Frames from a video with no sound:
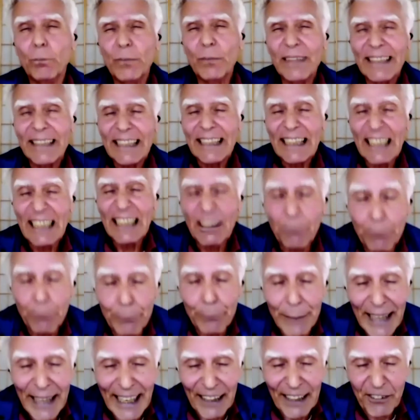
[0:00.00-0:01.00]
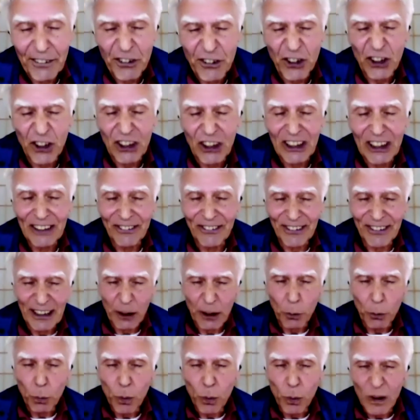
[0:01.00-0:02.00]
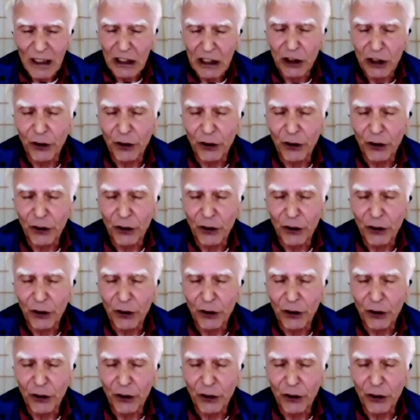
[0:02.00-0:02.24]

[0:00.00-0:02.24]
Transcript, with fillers: imaginary world.